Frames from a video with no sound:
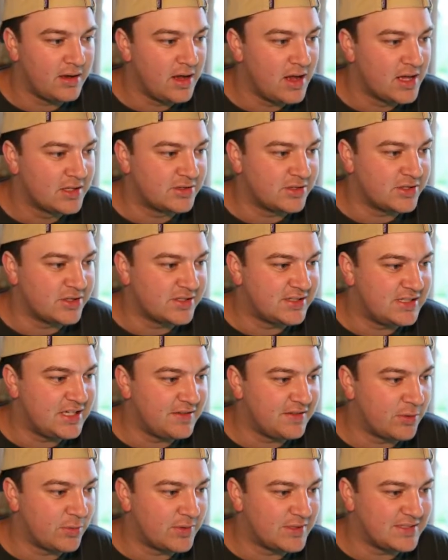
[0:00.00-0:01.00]
So you can see
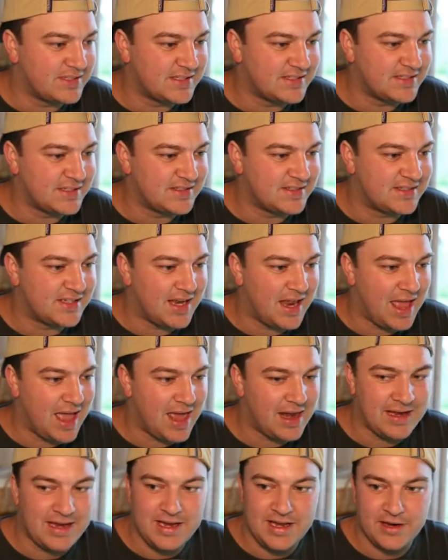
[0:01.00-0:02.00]
the resistance it had
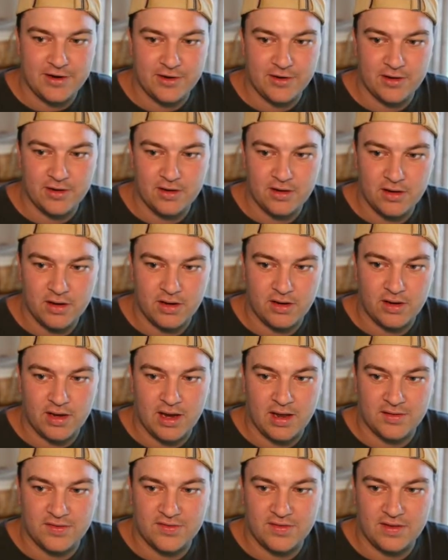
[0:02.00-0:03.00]
here. Oh, you
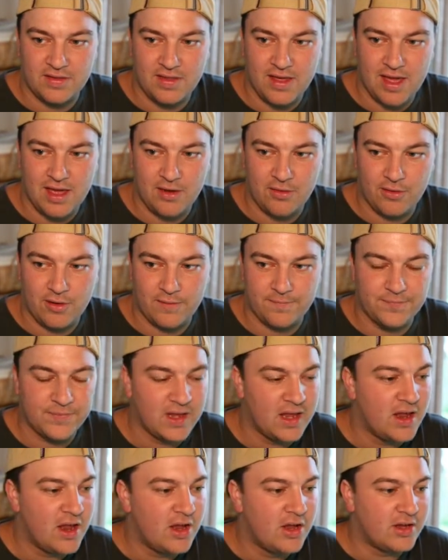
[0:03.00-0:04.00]
can't see that. Hold on.
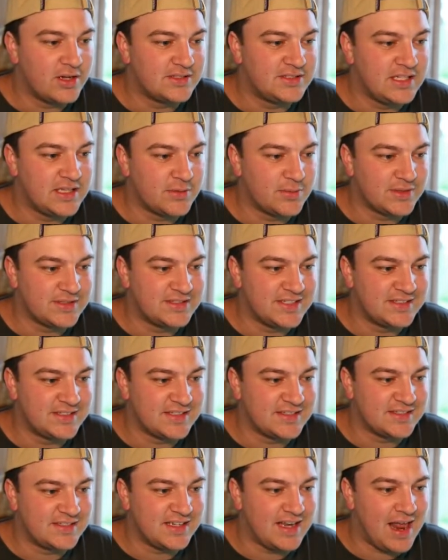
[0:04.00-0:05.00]
You can see the
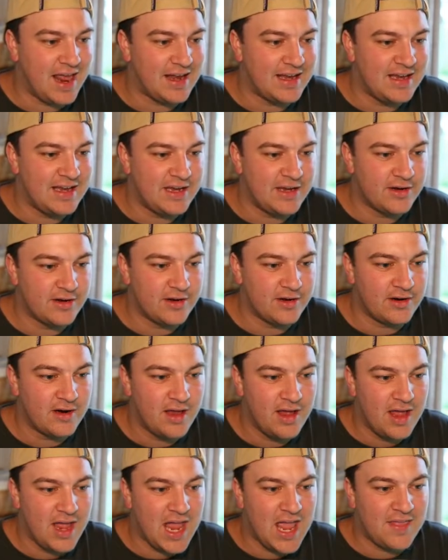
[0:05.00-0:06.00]
resistance it had here
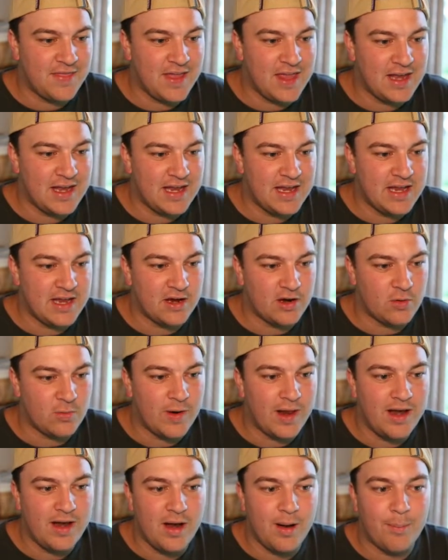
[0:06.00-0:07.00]
and then here. We
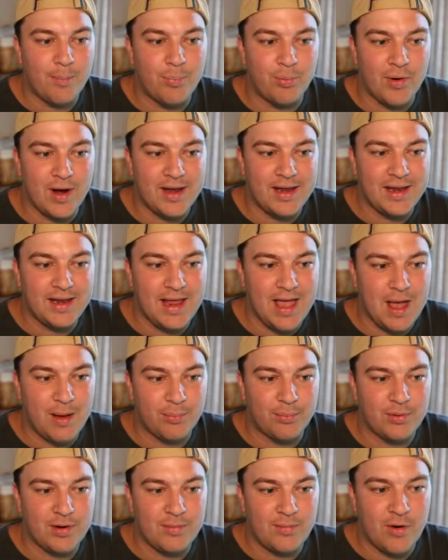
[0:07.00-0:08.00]
ended up breaking out
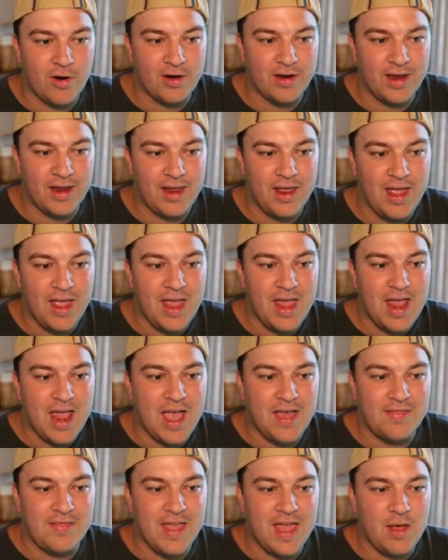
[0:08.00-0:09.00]
pre-market.
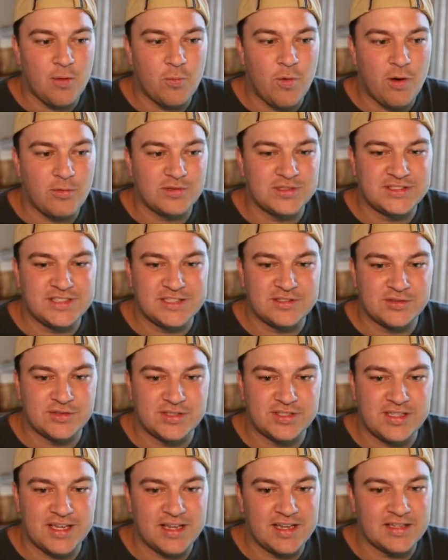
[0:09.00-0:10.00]
And then what was
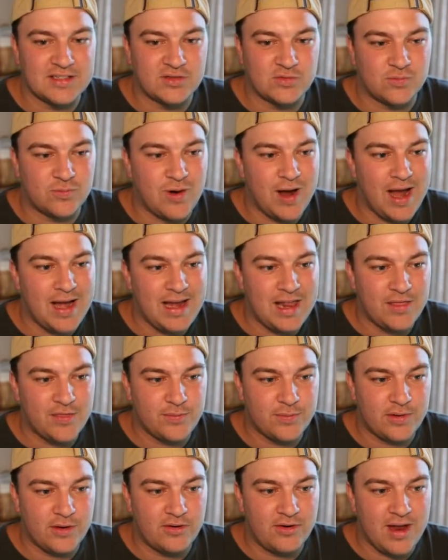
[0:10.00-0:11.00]
interesting is right at
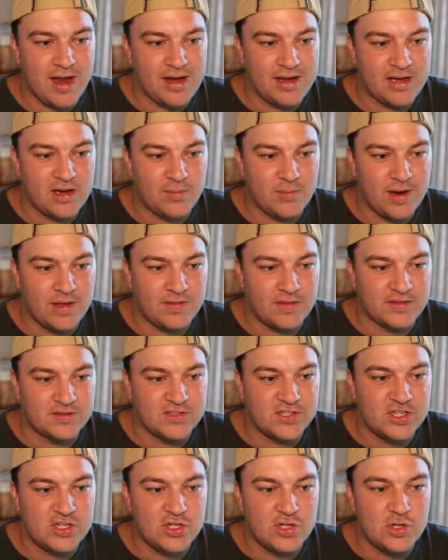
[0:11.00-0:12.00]
309 here, we had this
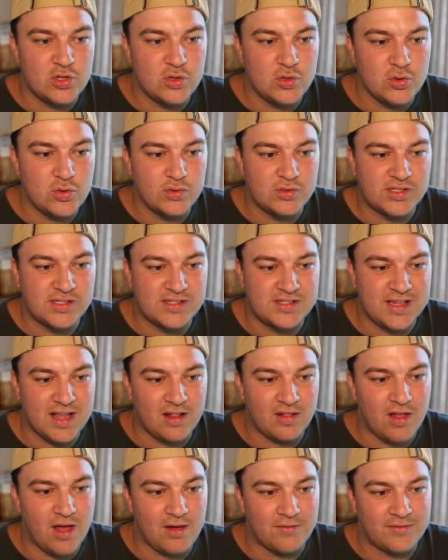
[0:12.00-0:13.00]
huge
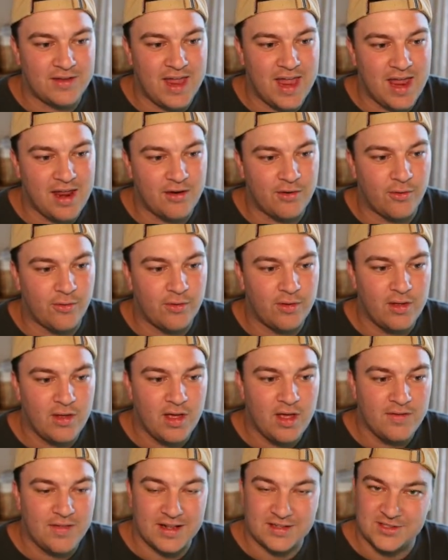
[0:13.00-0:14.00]
sell-off candle
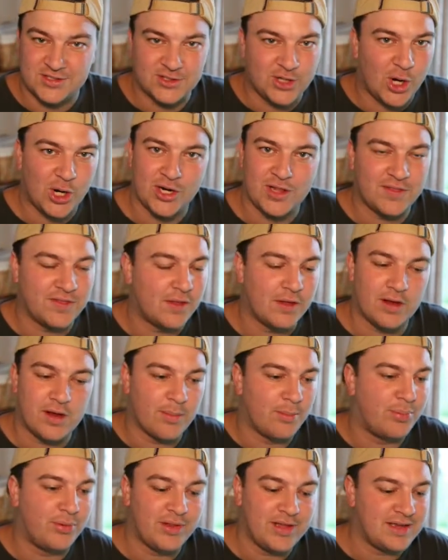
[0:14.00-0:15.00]
that started the
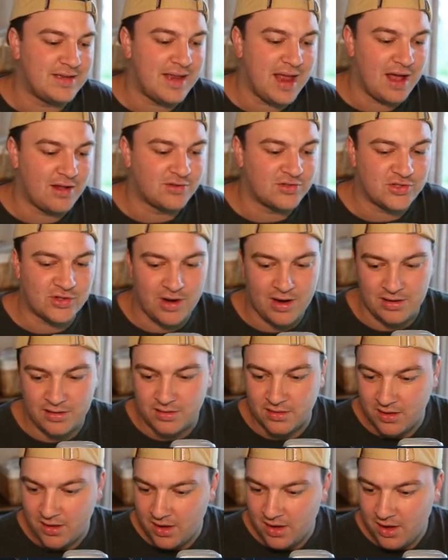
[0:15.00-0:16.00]
complete downtrend.
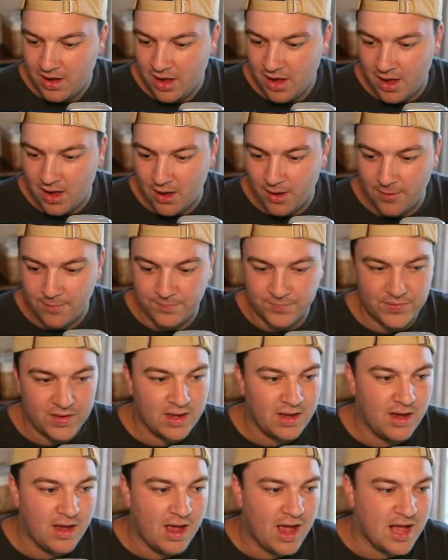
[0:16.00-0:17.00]

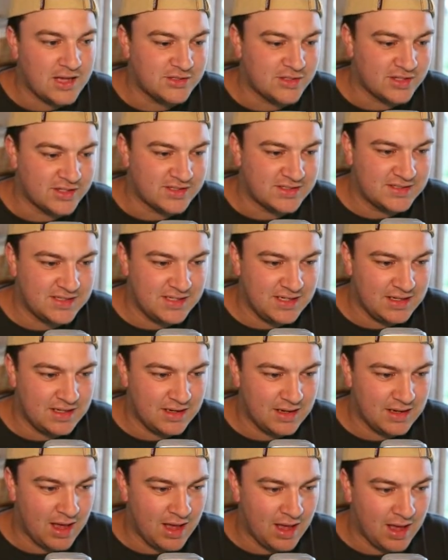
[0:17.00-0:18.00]
As you can see,
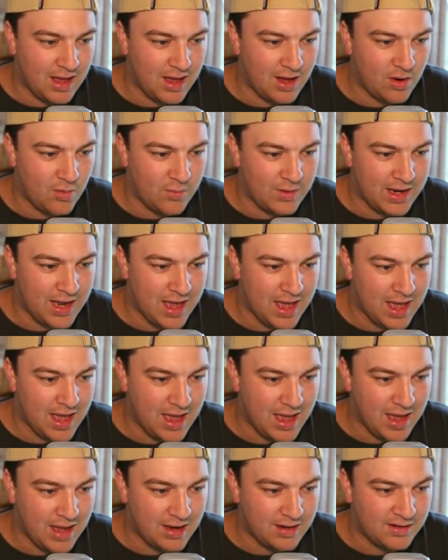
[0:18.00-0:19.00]

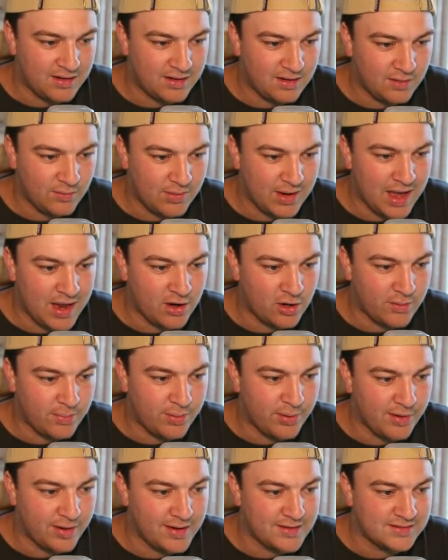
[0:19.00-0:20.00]
we entered
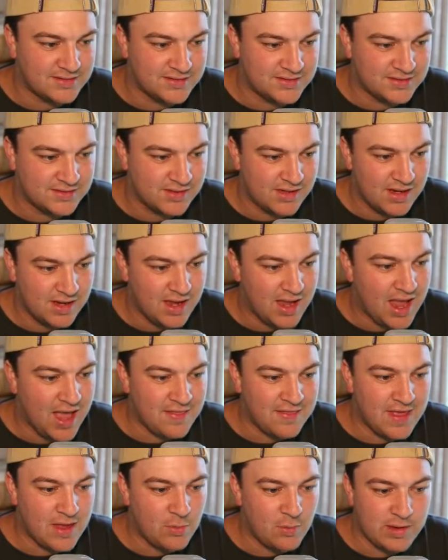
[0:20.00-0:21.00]
puts, and
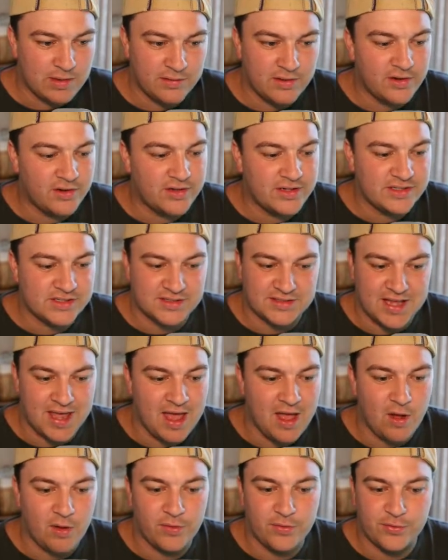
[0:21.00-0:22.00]
then we literally just
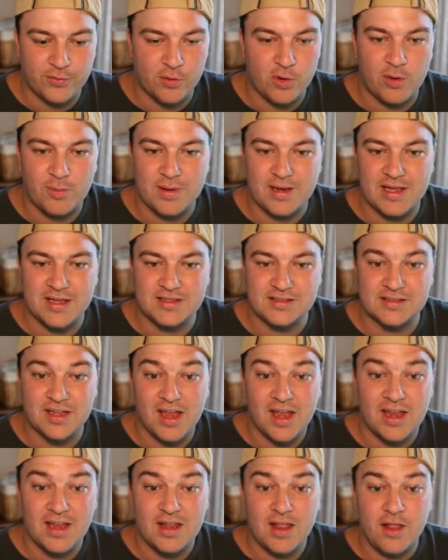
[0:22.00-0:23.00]
held through it, because
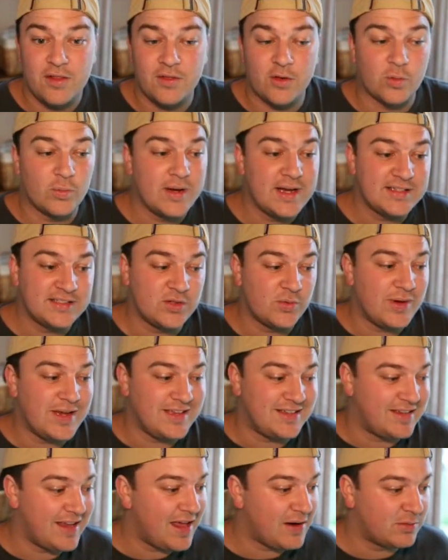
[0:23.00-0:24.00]
the reason we
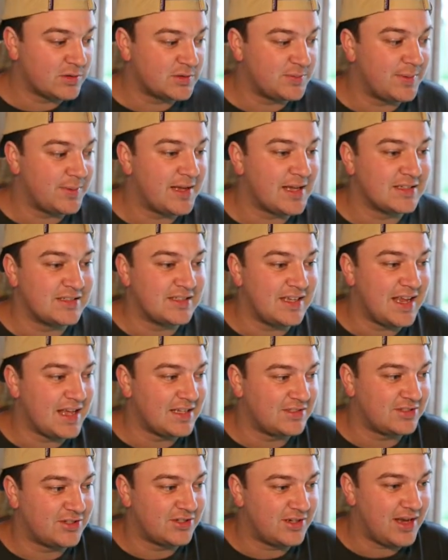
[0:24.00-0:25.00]
did was because
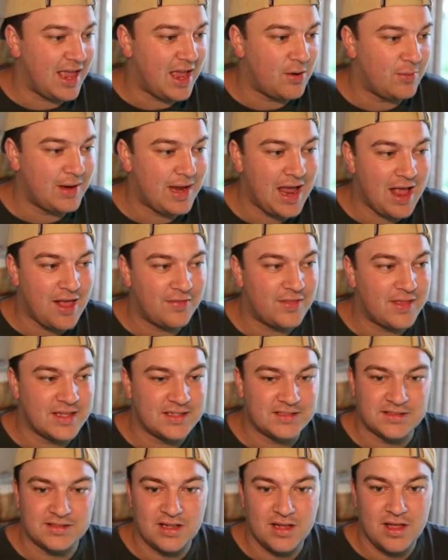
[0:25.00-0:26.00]
yesterday we had
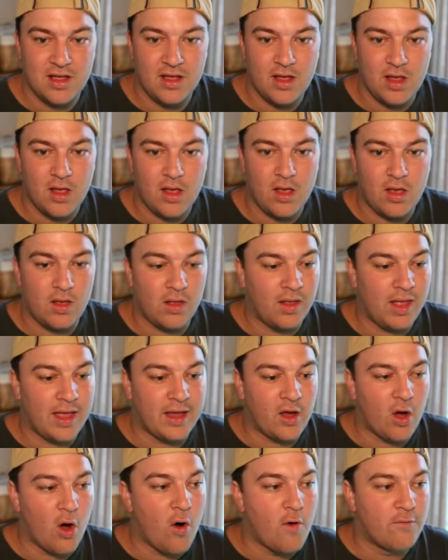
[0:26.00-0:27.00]
this like
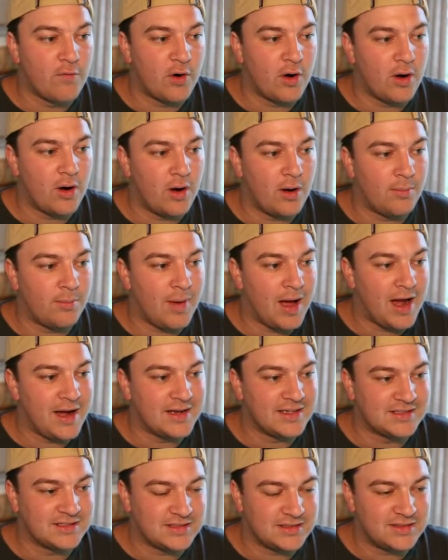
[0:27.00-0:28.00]
over
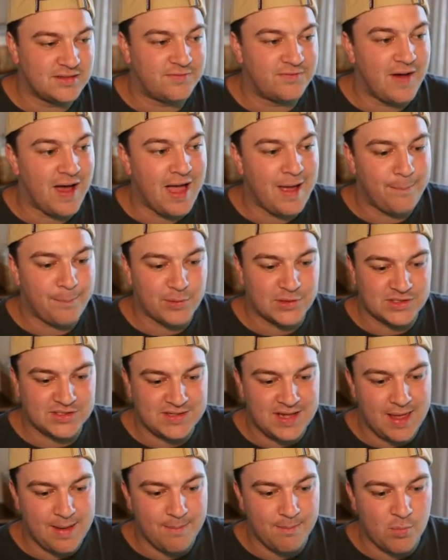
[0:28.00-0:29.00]
minus
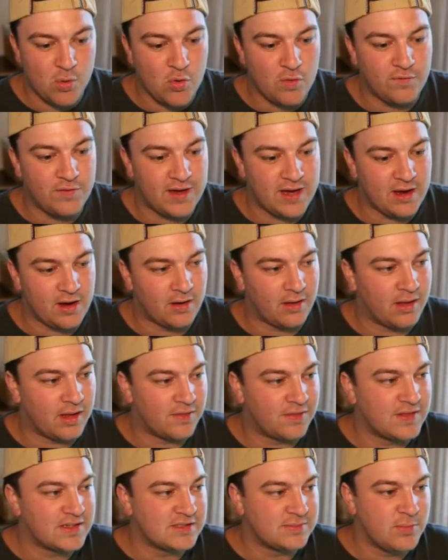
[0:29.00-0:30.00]
5% move here. Like
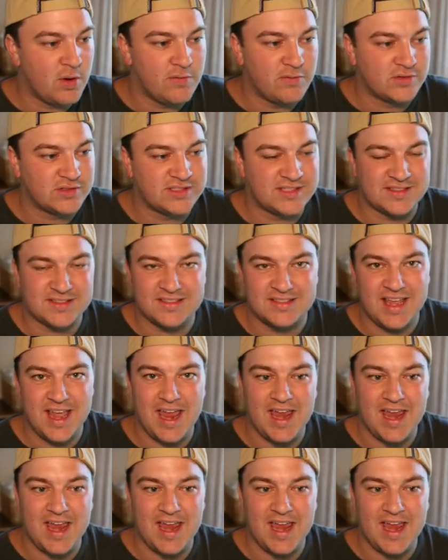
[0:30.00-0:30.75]
this move was insane.